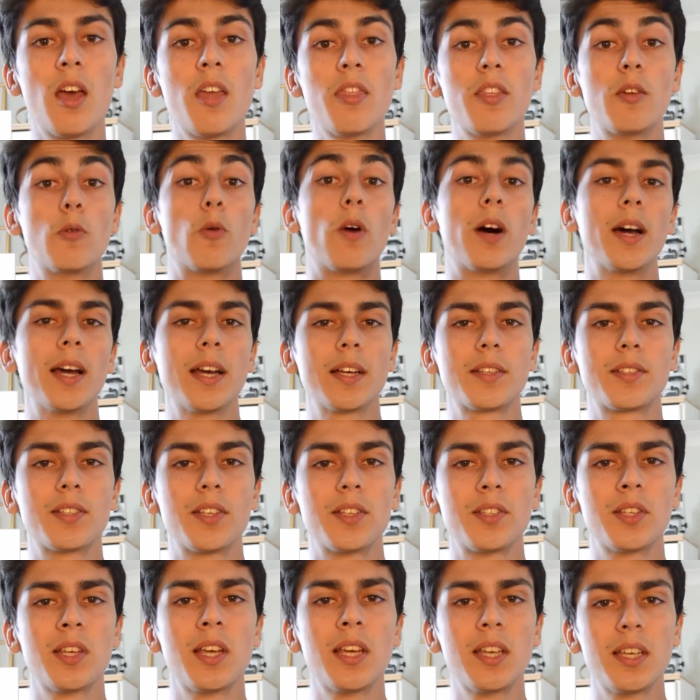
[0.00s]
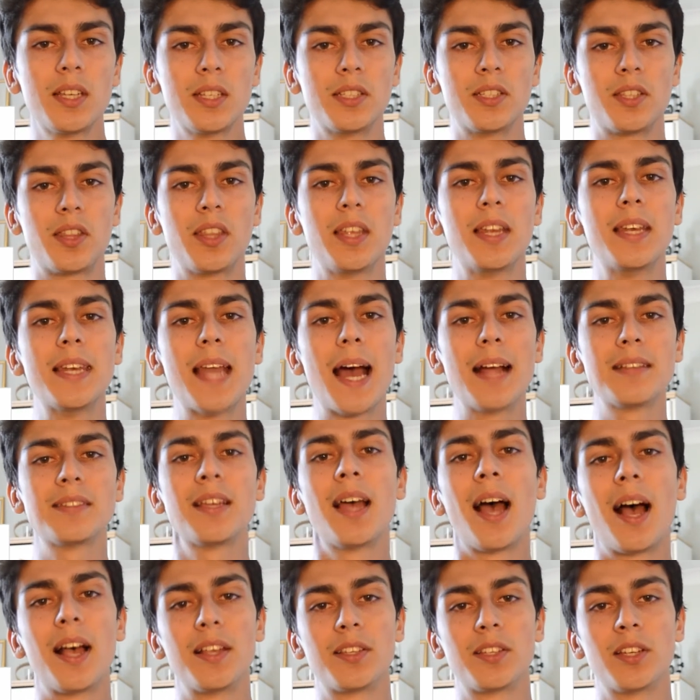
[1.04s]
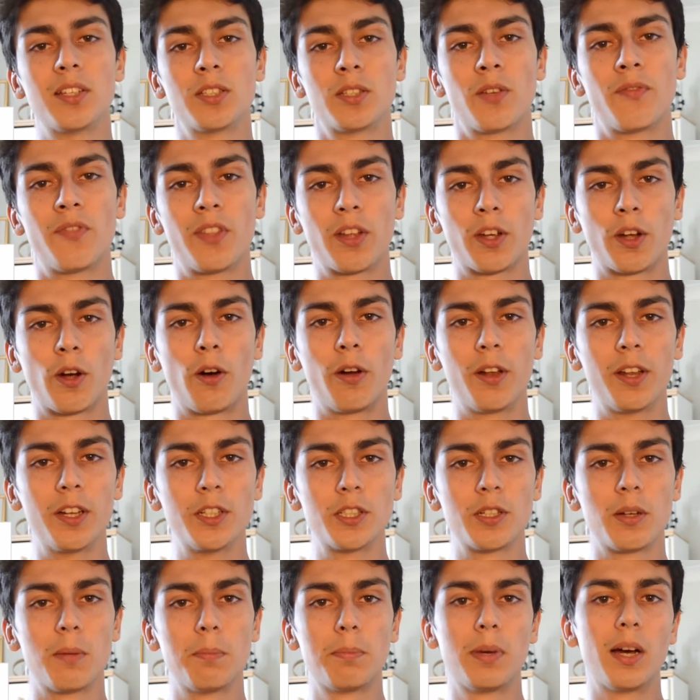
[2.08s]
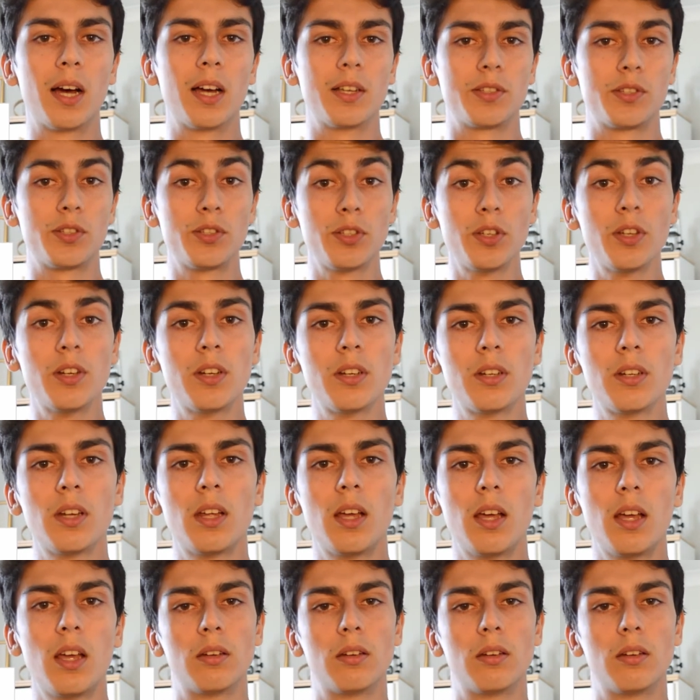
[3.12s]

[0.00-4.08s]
The y-axis is the net assets of the college per student,